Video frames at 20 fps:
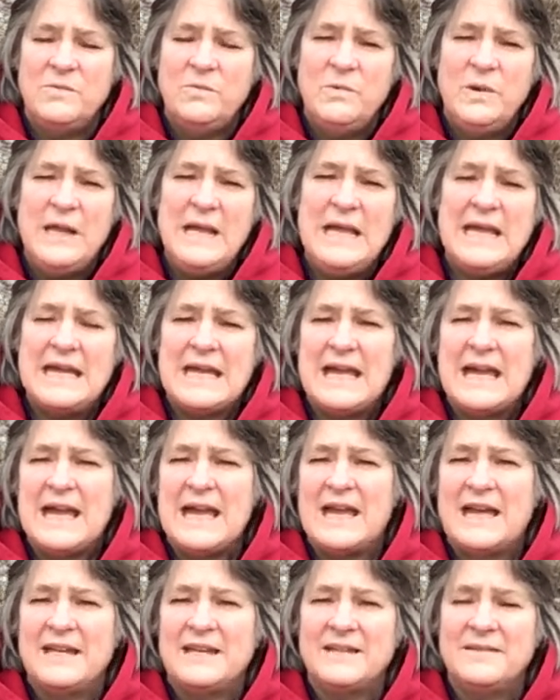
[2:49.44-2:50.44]
we
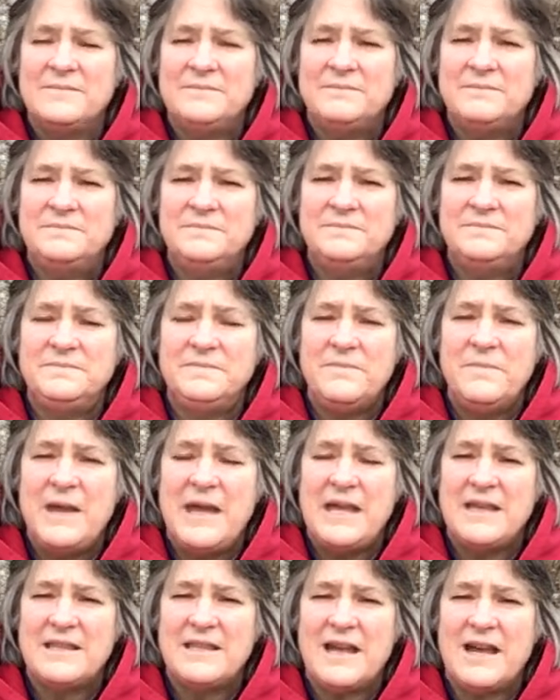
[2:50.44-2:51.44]
can
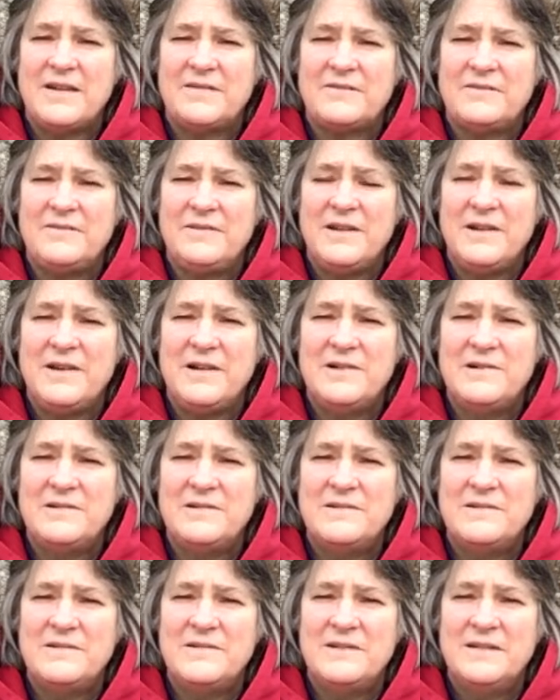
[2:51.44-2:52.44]
make that
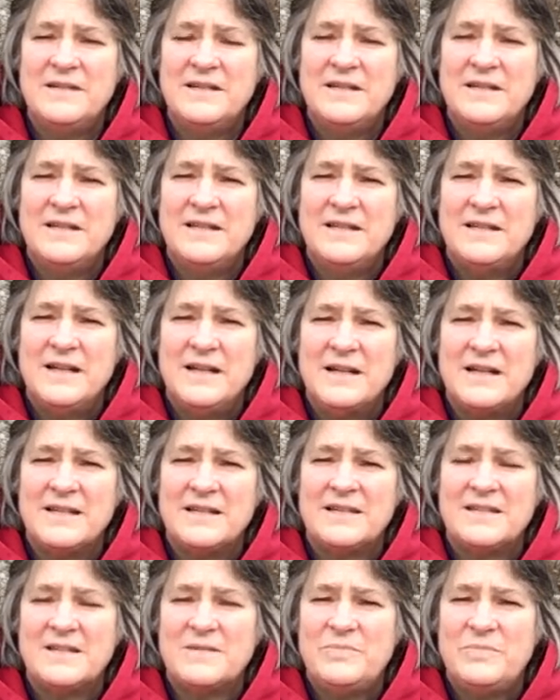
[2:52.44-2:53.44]
flow
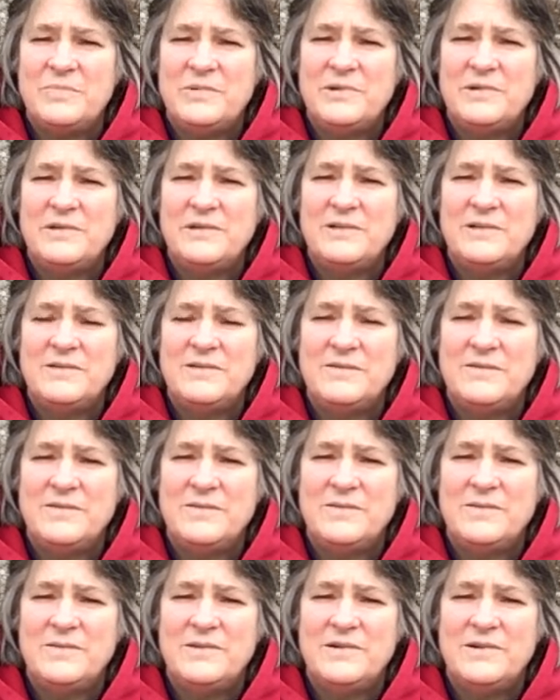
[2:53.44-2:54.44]
simple
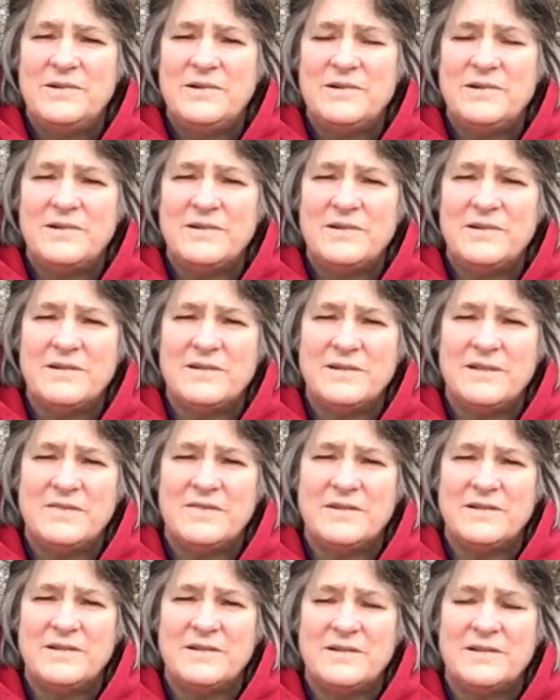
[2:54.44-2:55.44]
or
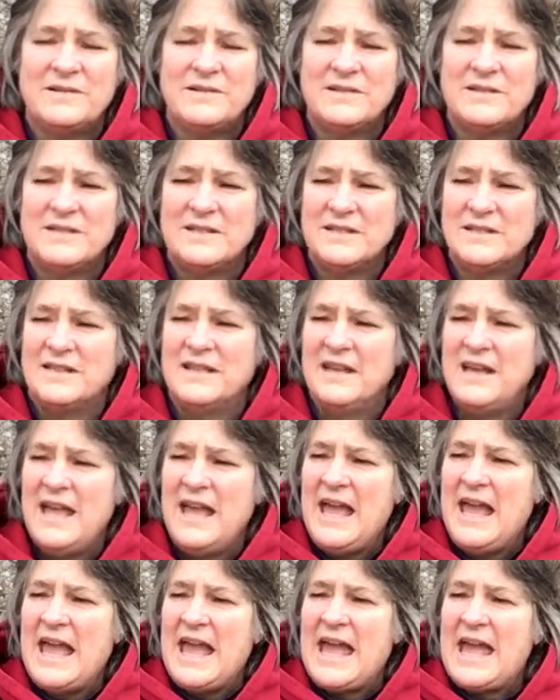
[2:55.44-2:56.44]
difficult.
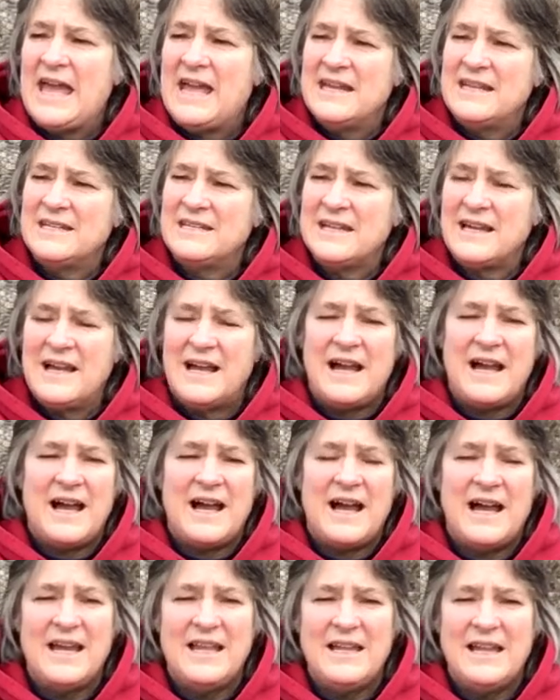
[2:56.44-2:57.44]
And
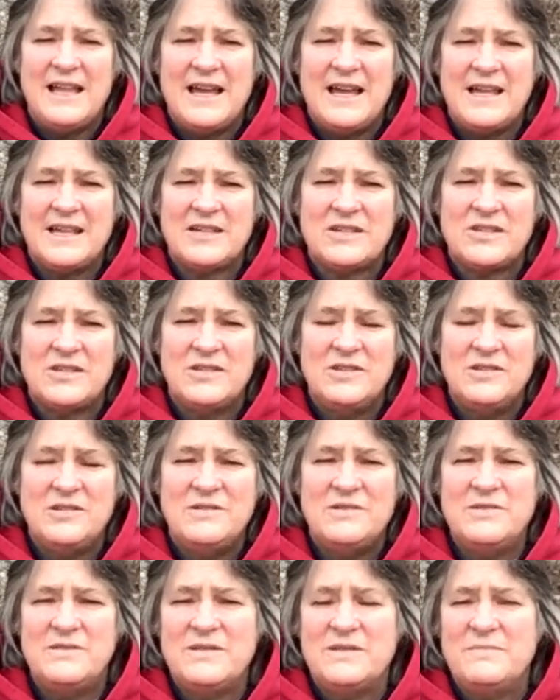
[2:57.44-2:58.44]
I like
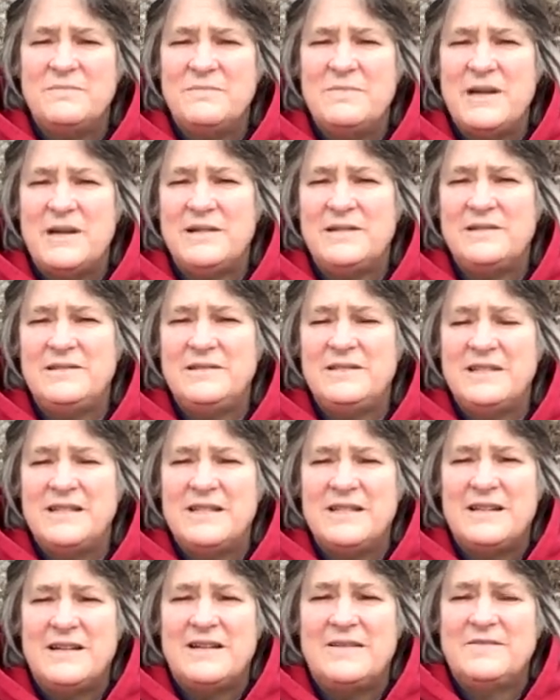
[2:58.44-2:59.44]
too the
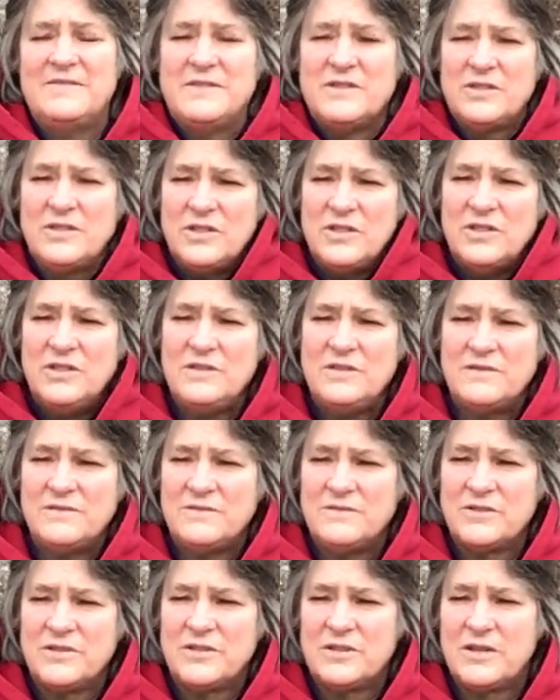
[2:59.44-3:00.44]
melding of the two.
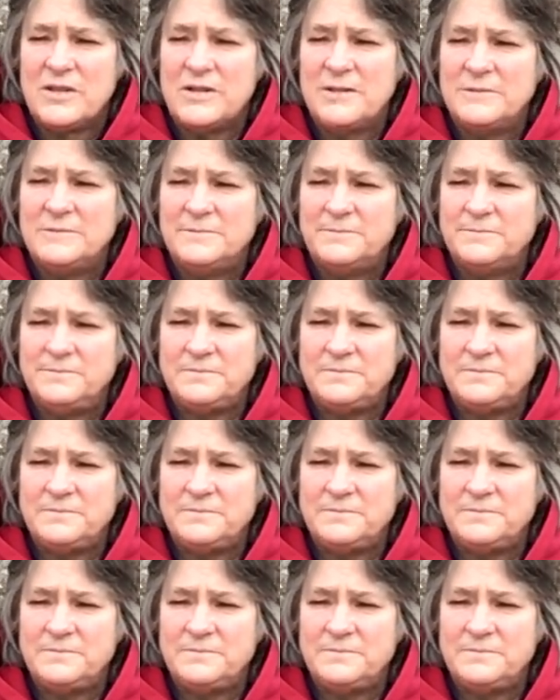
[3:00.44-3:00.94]
So